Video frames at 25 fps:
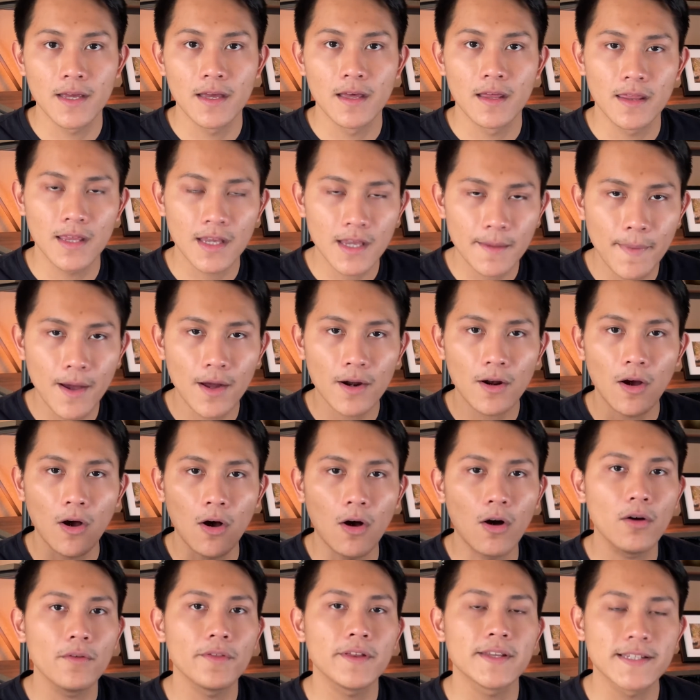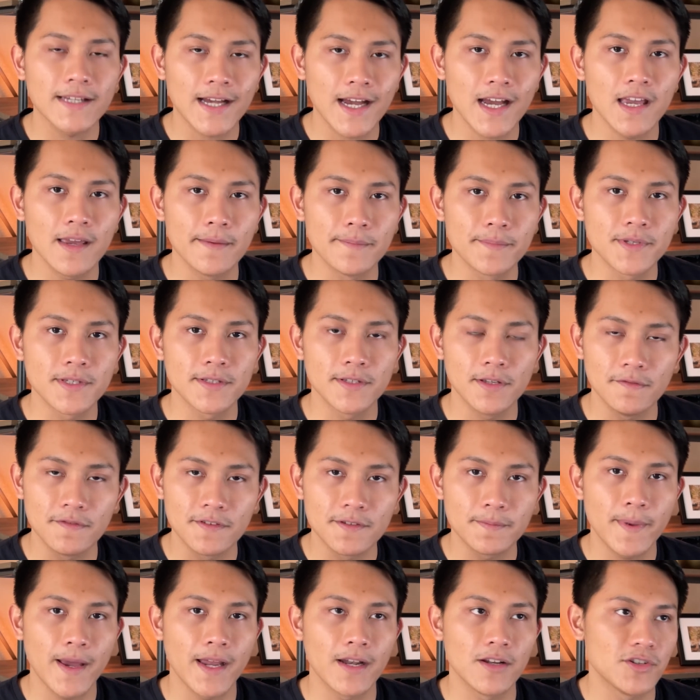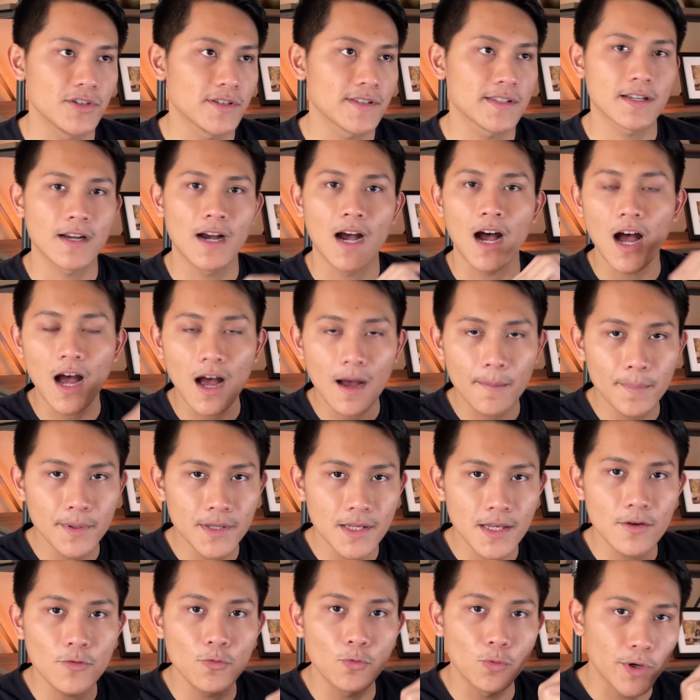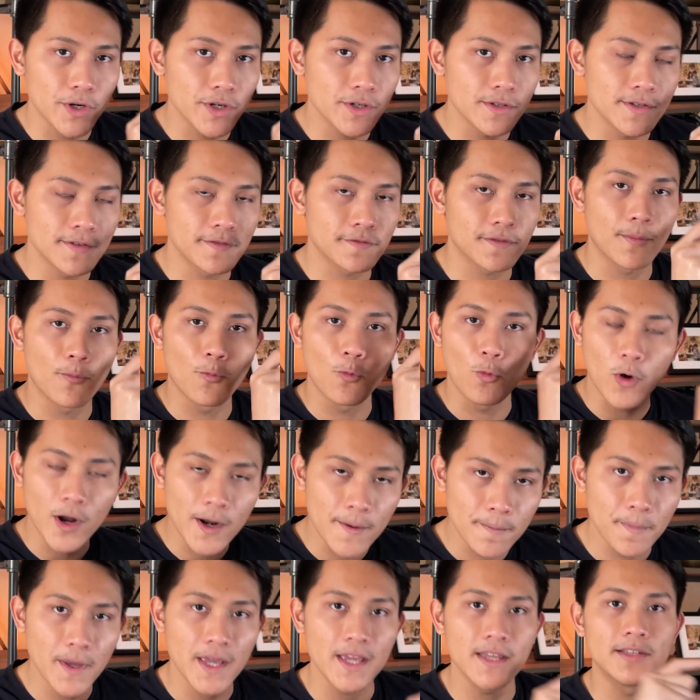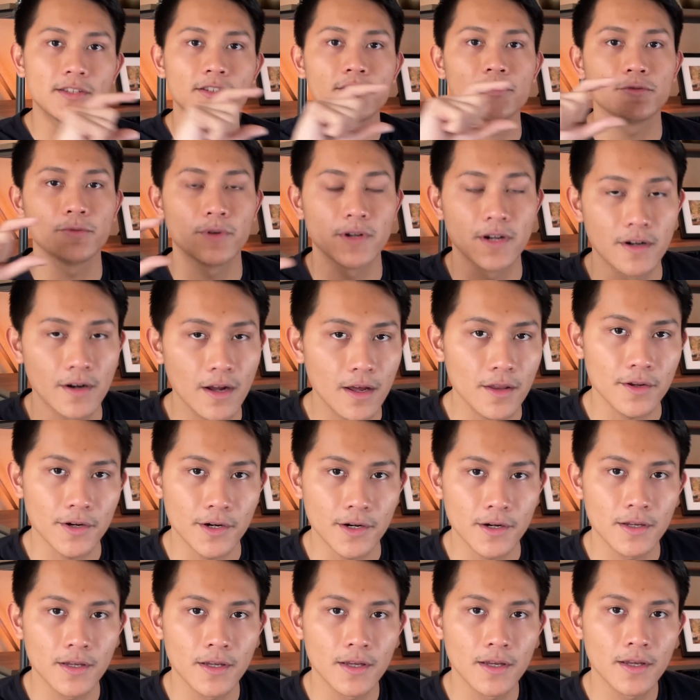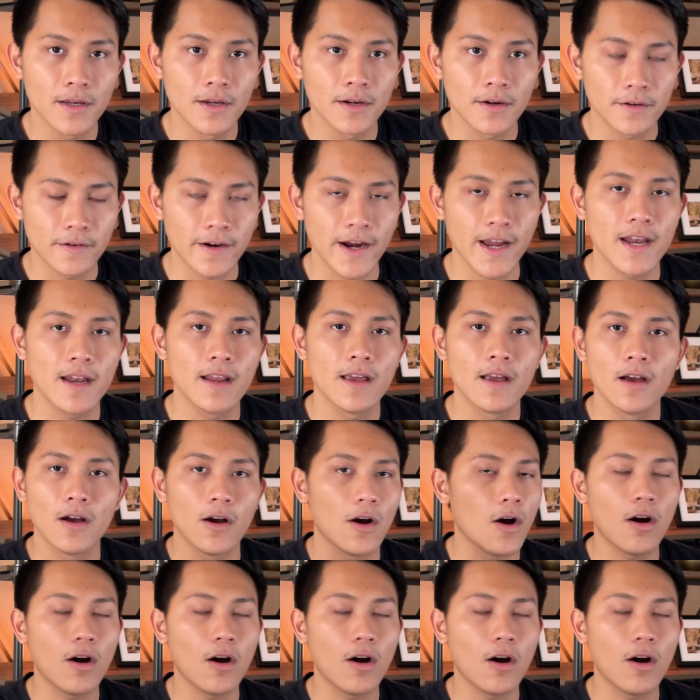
Think about all the times you've spent just copying words from one page to another, right?